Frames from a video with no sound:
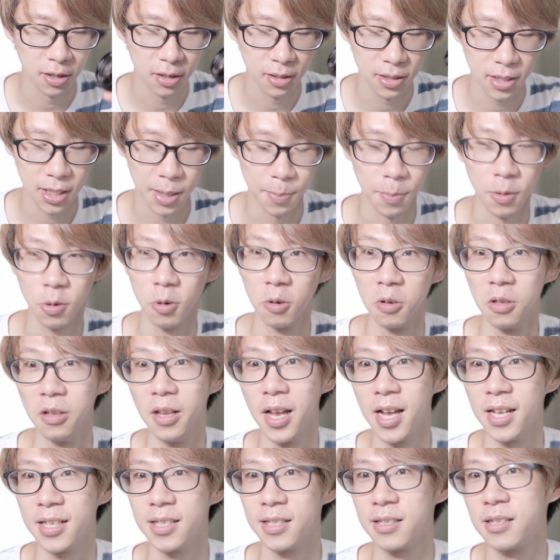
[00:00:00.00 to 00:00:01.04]
typical
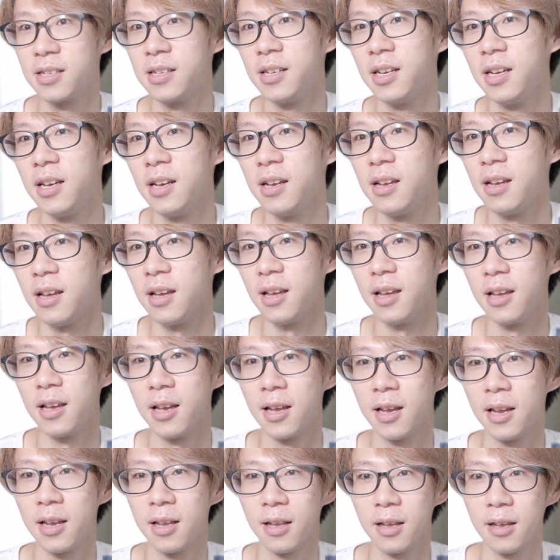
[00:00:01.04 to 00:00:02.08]
lens.
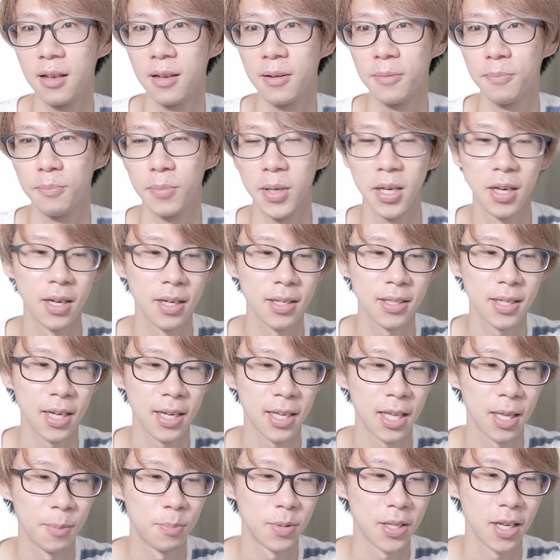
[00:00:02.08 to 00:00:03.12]
And because I
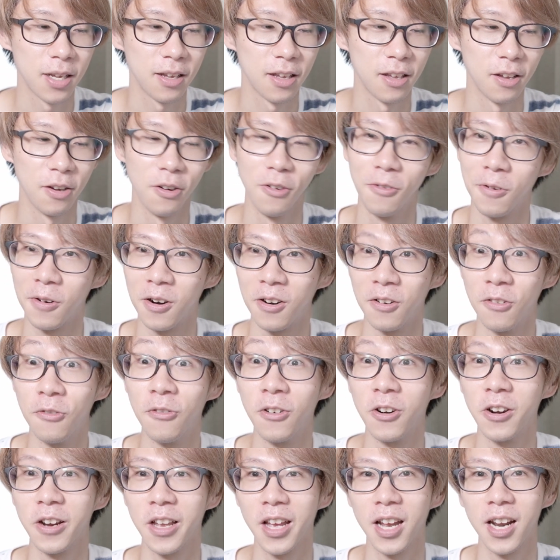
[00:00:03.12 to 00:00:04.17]
keep saying it over and
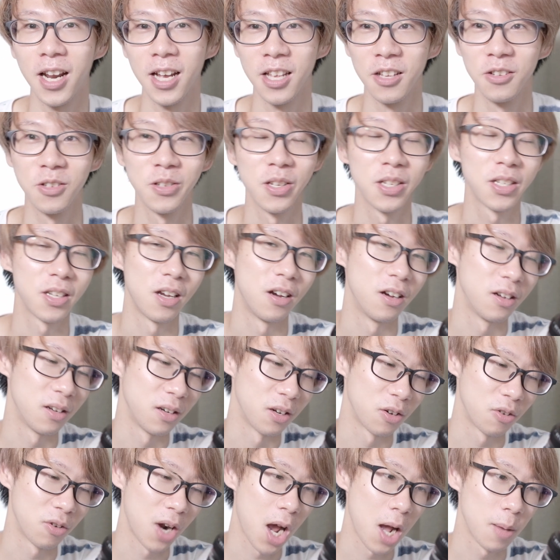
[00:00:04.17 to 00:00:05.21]
over again, I use this on
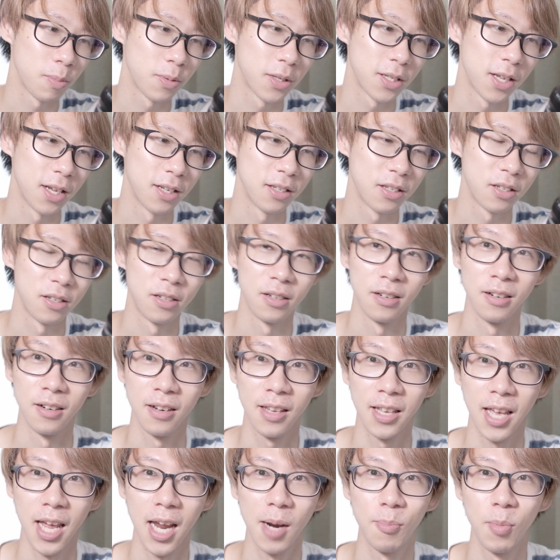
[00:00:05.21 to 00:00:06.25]
a crop sensor
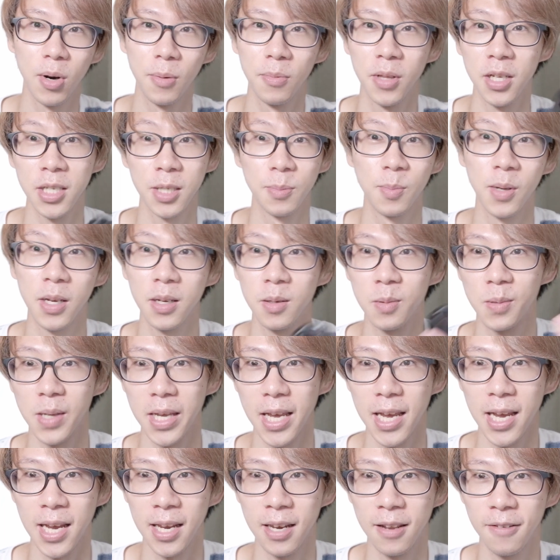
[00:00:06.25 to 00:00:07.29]
camera, but this becomes
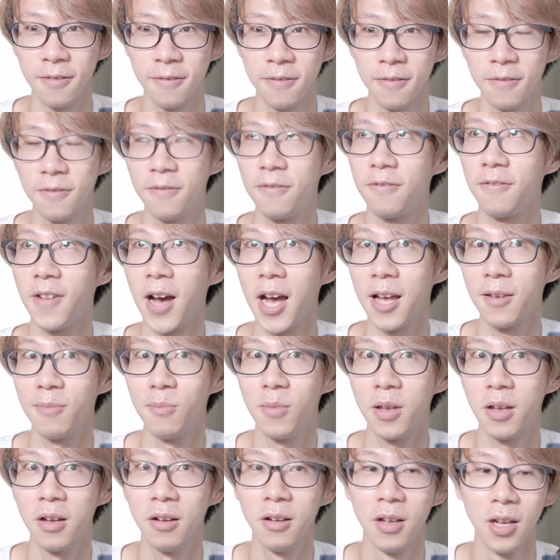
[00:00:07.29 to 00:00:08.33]

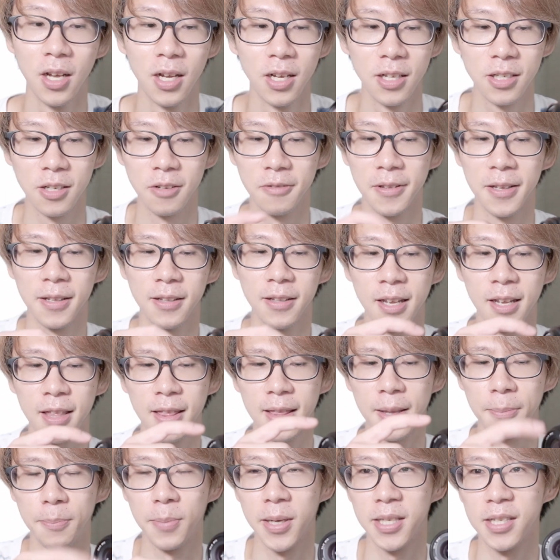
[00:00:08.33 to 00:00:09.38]
85mm. So
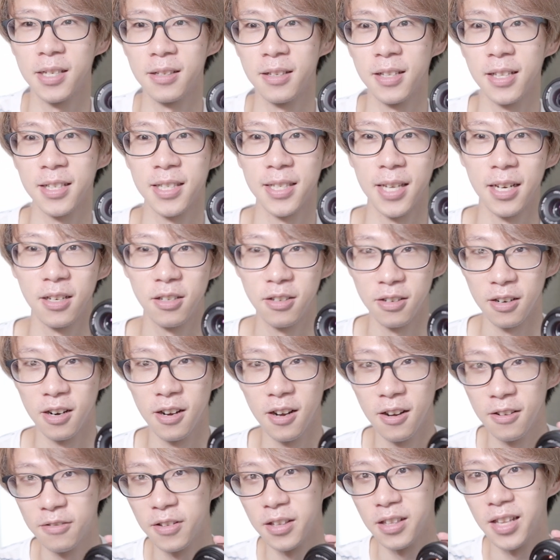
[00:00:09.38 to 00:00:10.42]
basically the center
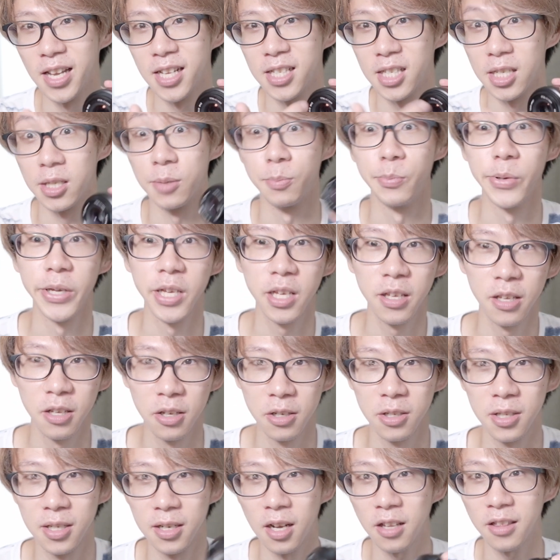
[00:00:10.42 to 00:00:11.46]
of the lens is being
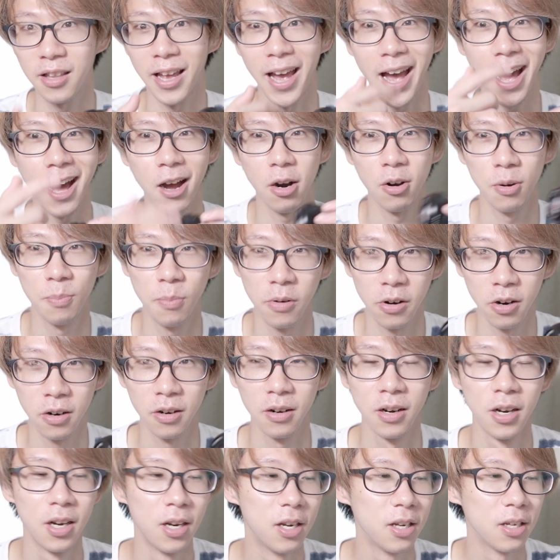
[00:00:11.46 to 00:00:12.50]
used, not the outer
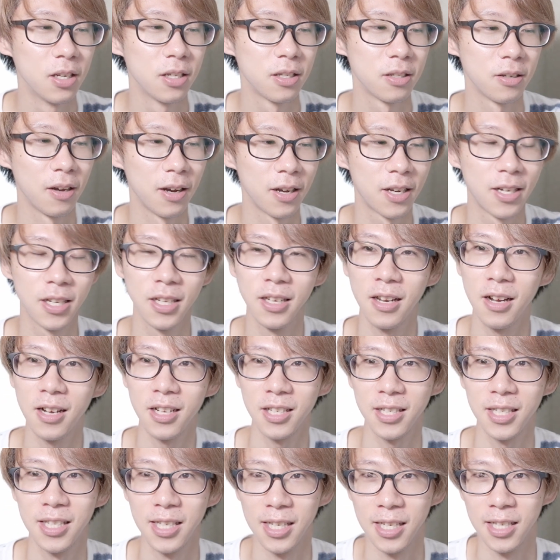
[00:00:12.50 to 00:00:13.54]
part. So I could
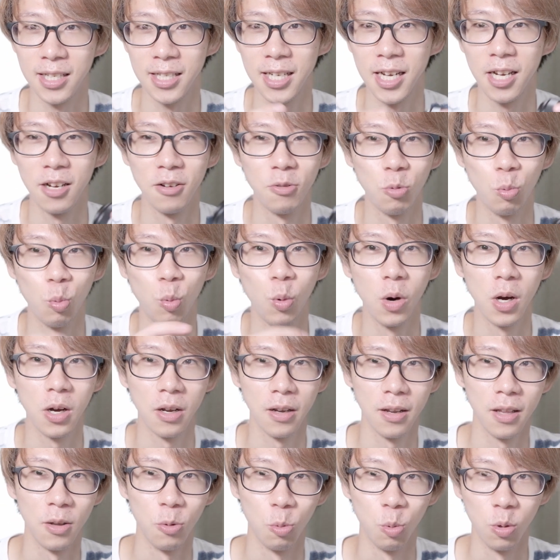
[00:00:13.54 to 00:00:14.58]
not tell what
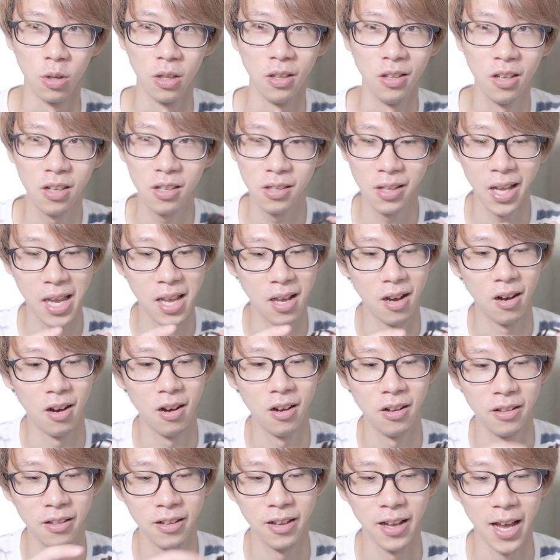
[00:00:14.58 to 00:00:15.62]
it would look like
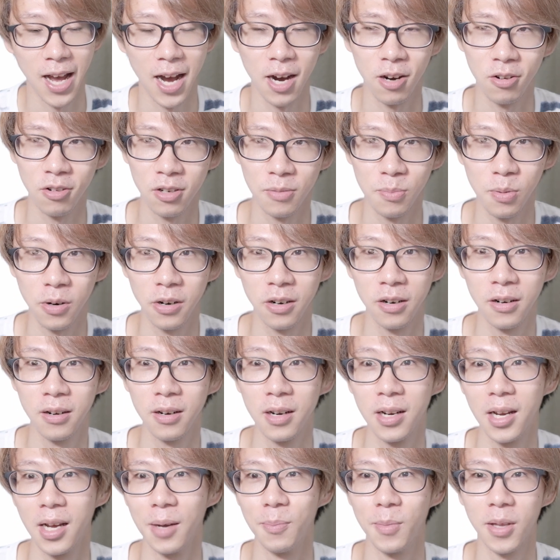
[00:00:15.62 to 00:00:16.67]
on the outer part.
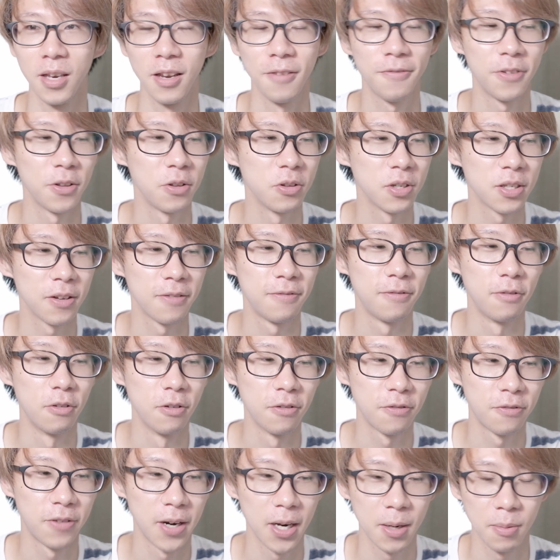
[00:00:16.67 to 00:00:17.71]
I mean, if you use a full
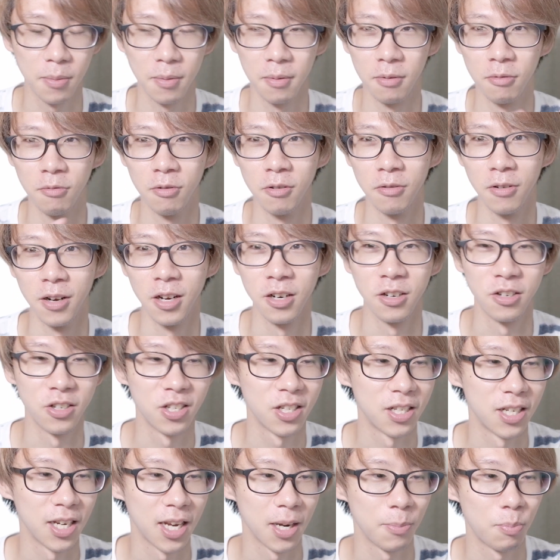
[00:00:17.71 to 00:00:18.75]
frame, you will
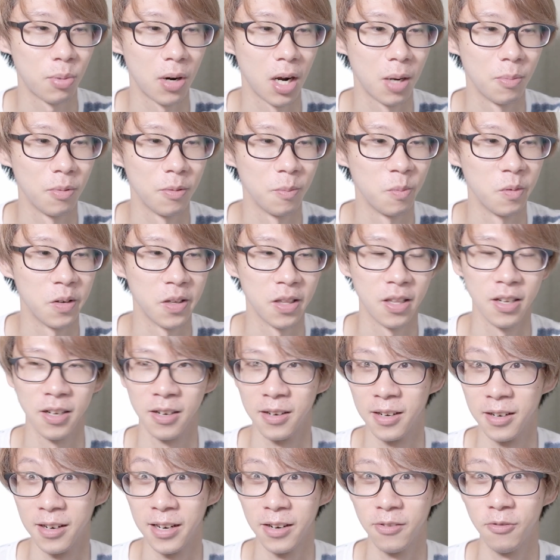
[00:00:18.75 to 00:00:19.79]
understand probably
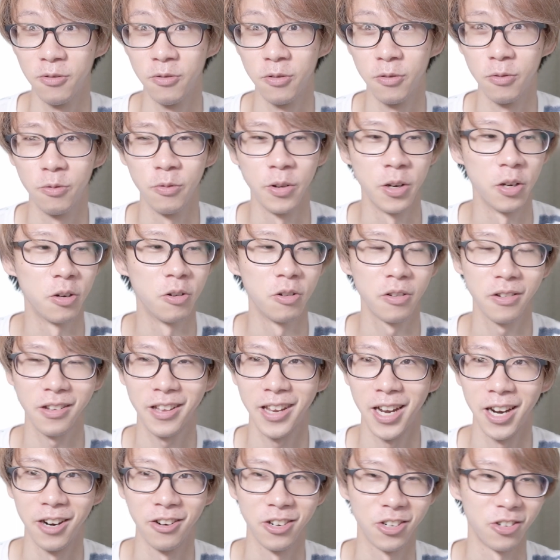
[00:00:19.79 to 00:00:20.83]
the real
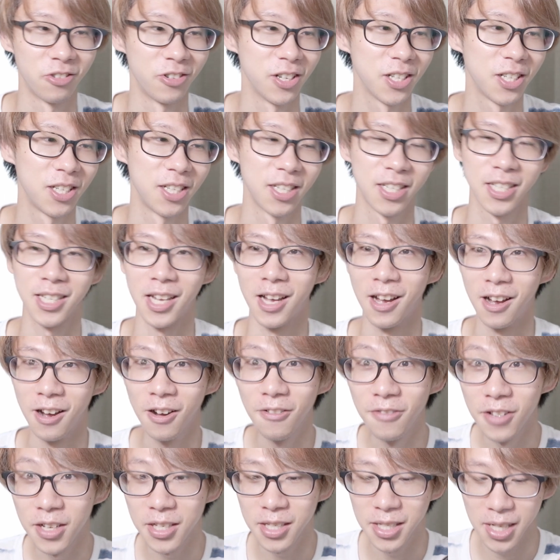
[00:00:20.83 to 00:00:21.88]
characteristics
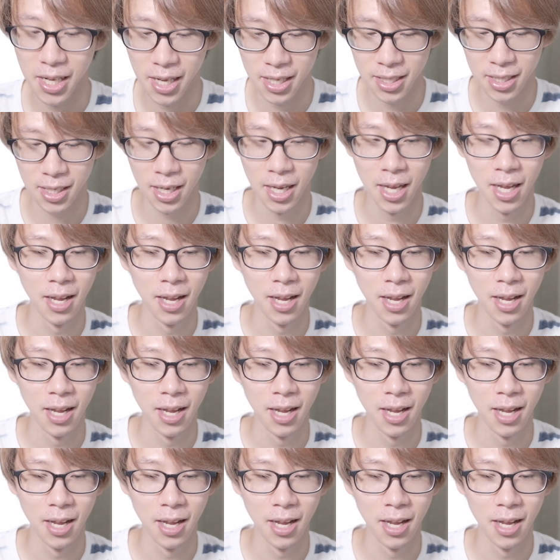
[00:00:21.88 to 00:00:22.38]
of this lens.